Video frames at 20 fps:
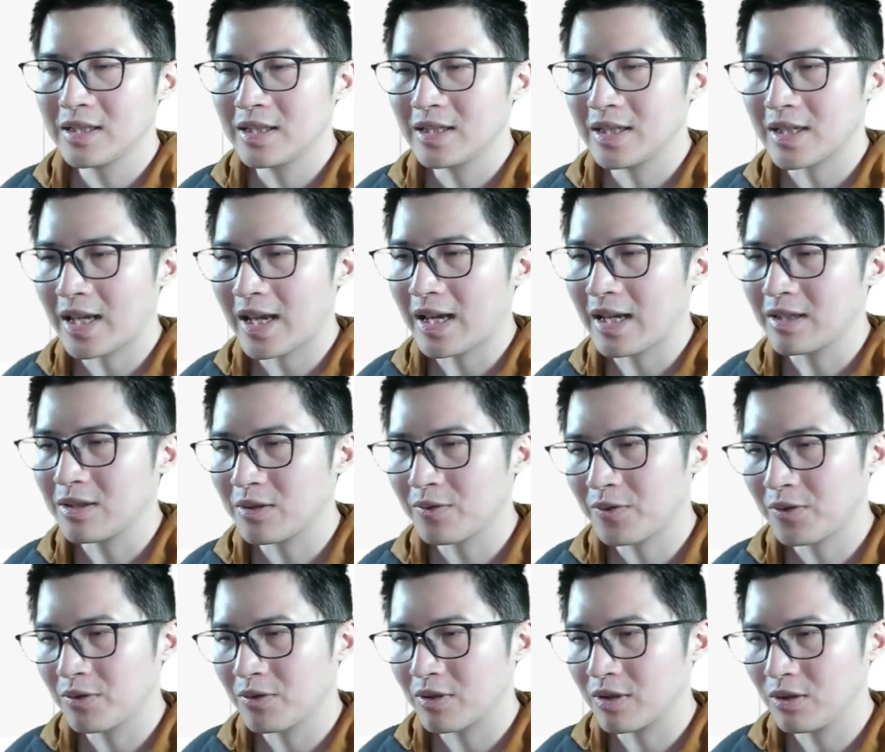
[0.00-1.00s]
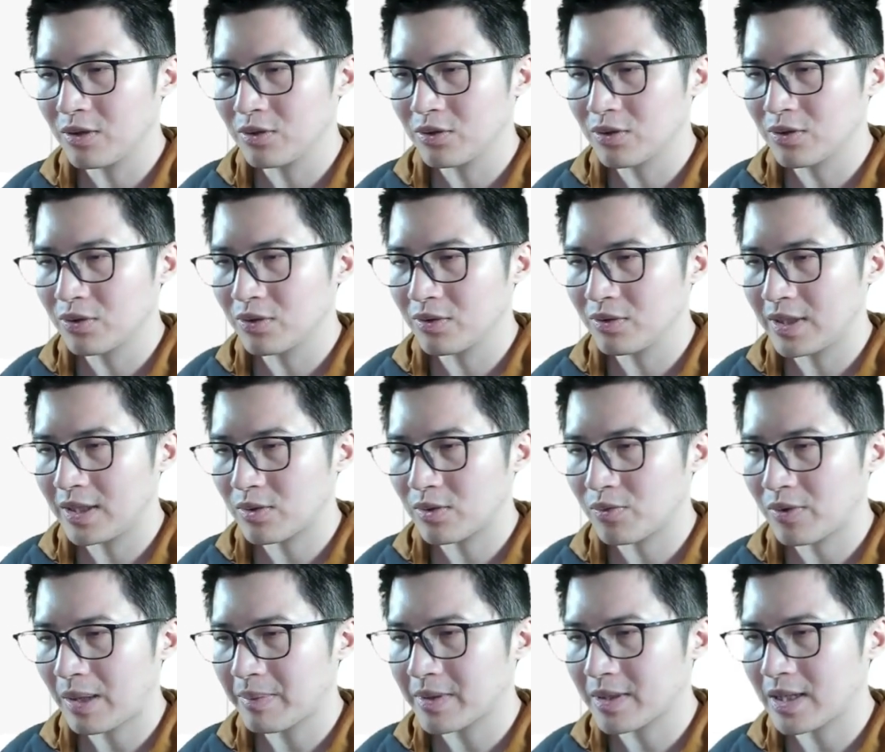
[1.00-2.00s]
again, if you go to this
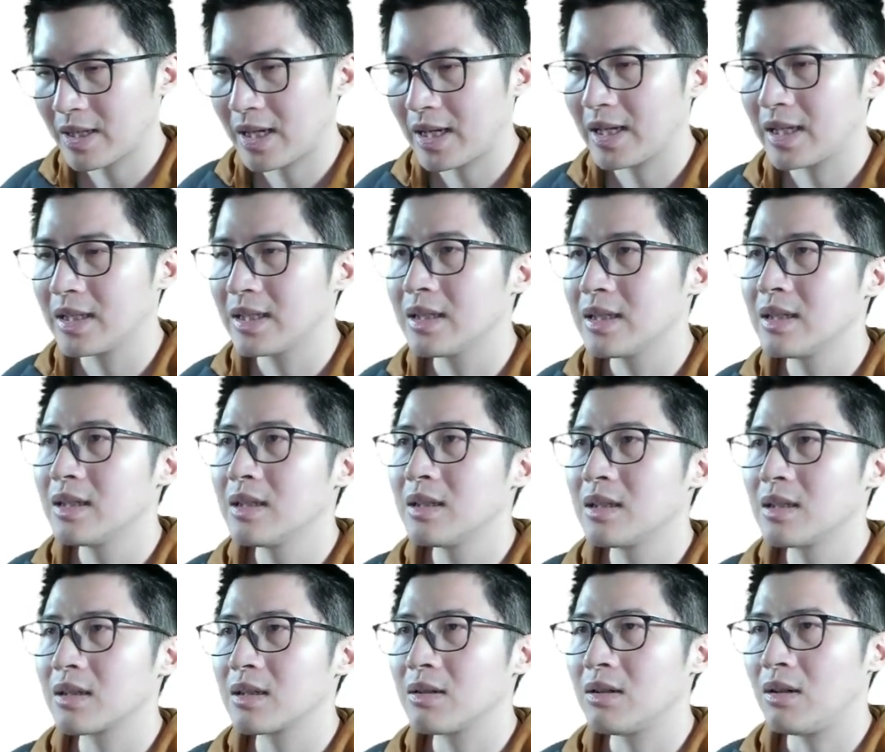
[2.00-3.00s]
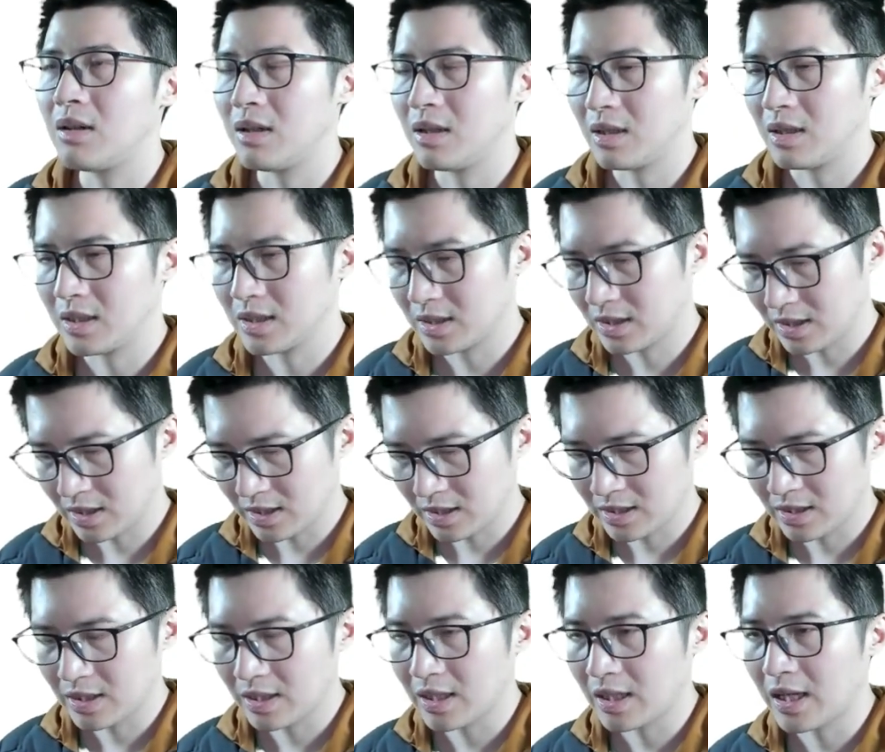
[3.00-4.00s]
website called
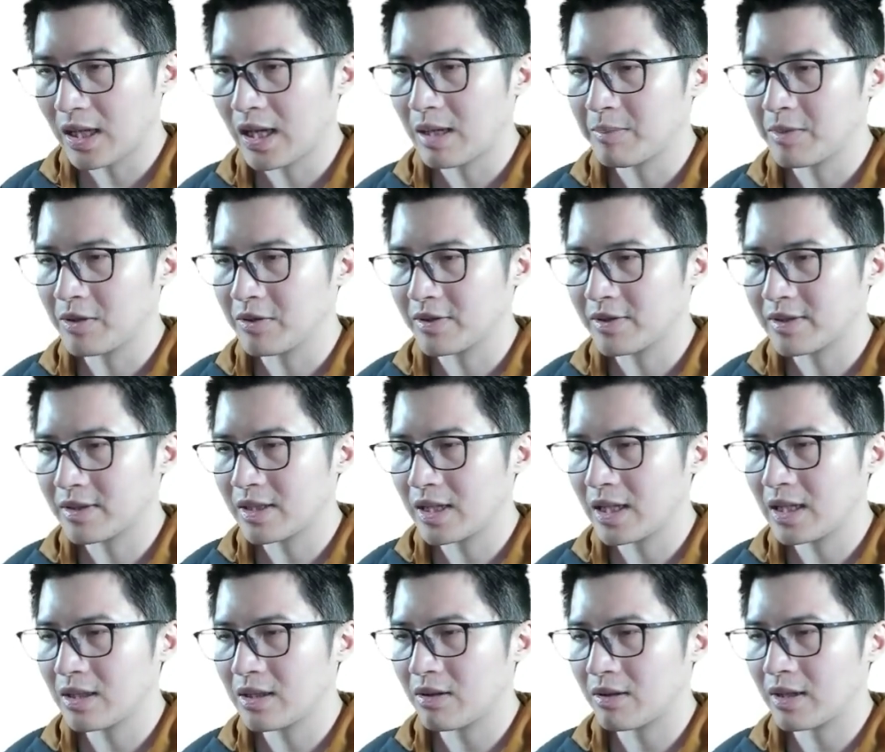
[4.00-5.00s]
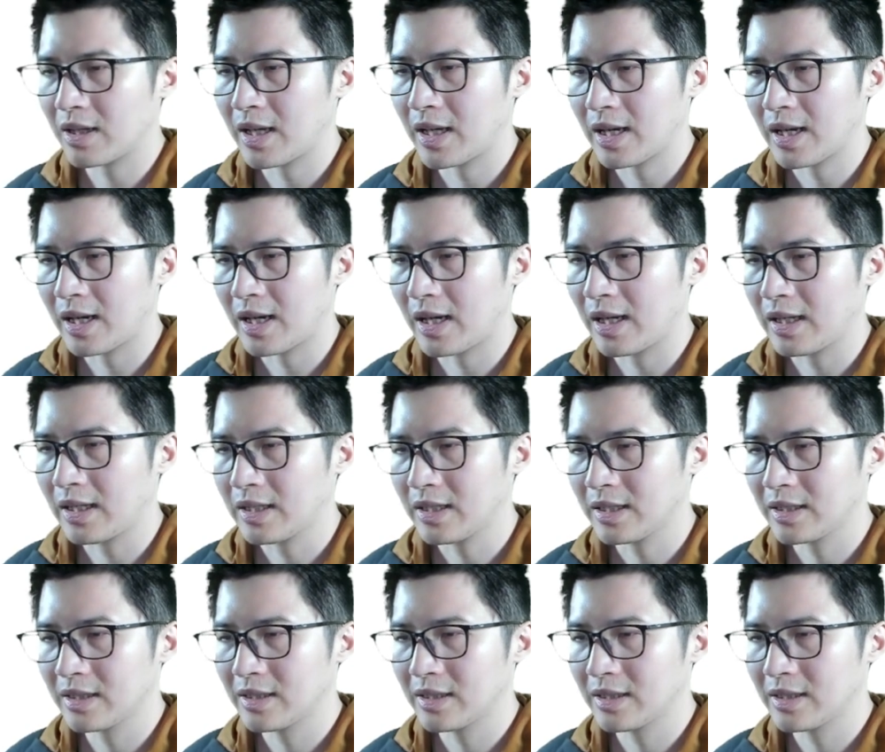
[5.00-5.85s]
moc.ai,